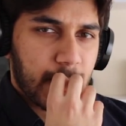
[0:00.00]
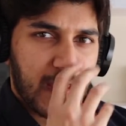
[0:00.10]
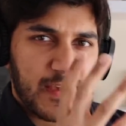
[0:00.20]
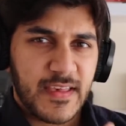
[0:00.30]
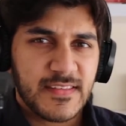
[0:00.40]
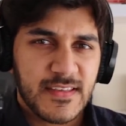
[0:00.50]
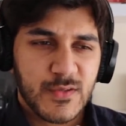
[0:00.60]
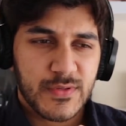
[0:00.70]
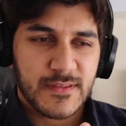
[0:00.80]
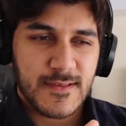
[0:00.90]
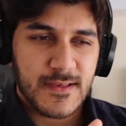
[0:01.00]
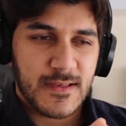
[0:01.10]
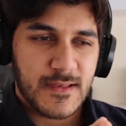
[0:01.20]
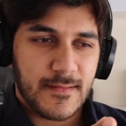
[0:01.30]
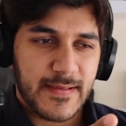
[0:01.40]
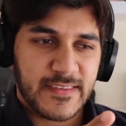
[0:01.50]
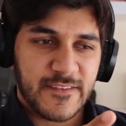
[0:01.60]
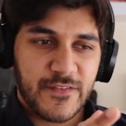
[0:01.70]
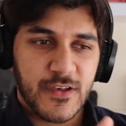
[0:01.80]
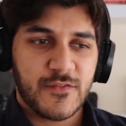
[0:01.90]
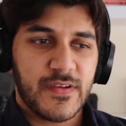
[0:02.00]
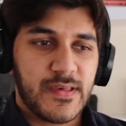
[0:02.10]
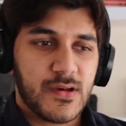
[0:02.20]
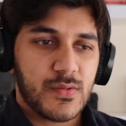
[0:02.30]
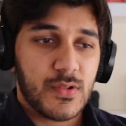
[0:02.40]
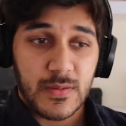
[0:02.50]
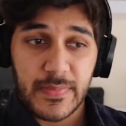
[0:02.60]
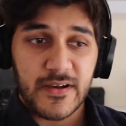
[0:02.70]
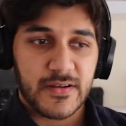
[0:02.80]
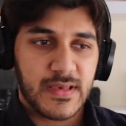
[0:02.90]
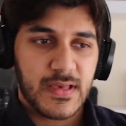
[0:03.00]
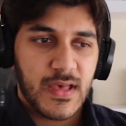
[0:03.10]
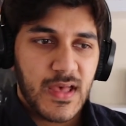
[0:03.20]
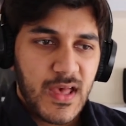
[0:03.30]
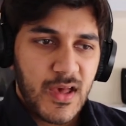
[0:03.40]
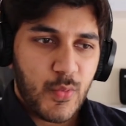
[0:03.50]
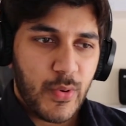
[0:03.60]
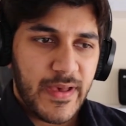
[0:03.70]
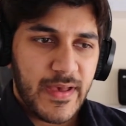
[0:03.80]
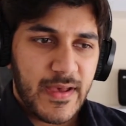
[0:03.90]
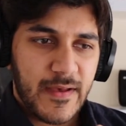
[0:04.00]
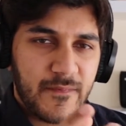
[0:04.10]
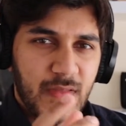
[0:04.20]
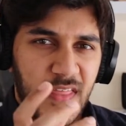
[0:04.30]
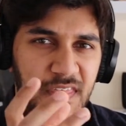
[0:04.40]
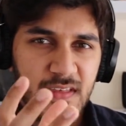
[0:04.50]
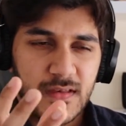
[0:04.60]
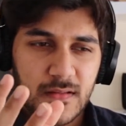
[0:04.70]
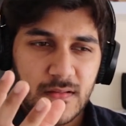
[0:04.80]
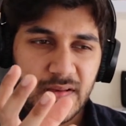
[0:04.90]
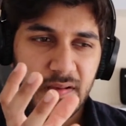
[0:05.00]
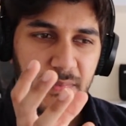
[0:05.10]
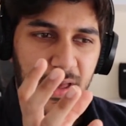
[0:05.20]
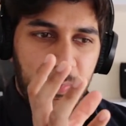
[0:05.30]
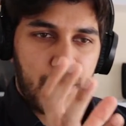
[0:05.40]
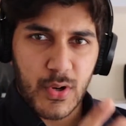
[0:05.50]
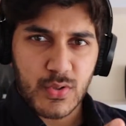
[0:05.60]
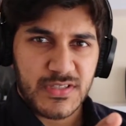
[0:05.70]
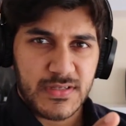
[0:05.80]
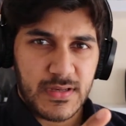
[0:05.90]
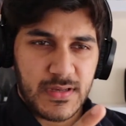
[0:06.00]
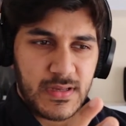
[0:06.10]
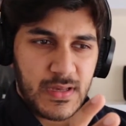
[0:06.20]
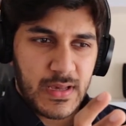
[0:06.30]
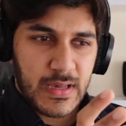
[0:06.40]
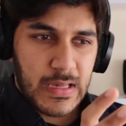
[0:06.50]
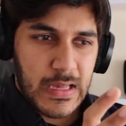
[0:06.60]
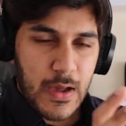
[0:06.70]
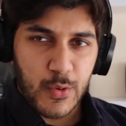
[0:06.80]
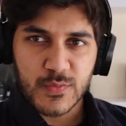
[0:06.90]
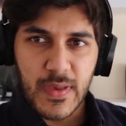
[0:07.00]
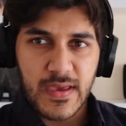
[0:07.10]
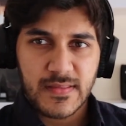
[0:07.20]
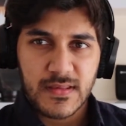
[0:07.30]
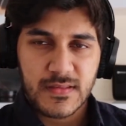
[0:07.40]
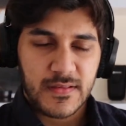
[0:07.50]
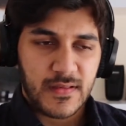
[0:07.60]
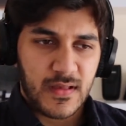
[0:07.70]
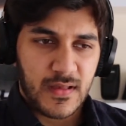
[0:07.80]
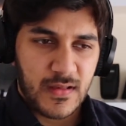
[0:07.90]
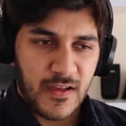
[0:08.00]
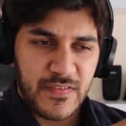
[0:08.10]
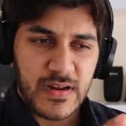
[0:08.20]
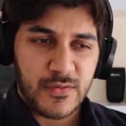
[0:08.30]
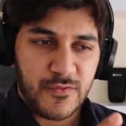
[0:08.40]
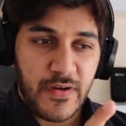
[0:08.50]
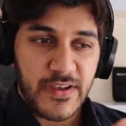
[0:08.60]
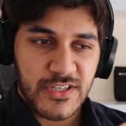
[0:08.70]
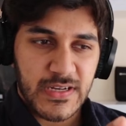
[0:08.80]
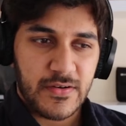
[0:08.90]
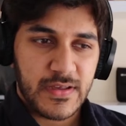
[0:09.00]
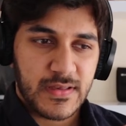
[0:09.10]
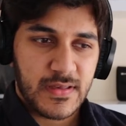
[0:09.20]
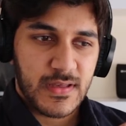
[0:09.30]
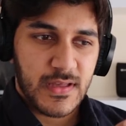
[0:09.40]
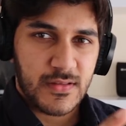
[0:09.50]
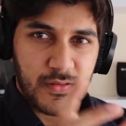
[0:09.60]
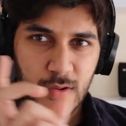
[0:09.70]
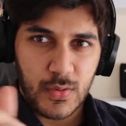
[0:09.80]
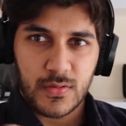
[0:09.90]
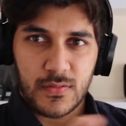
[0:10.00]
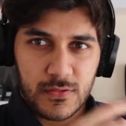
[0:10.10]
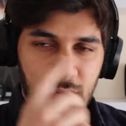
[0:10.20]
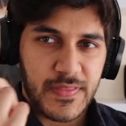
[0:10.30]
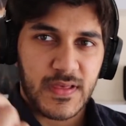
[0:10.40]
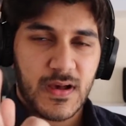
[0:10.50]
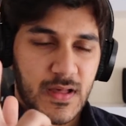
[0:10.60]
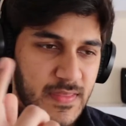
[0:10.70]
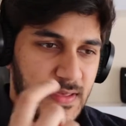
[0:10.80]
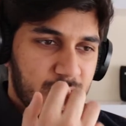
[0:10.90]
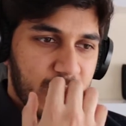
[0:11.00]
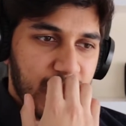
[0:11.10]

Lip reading: I guess this was the first video, looking back on it, where I think my approach to how I was making this, I feel like it was very generic, the whole go on the car thing.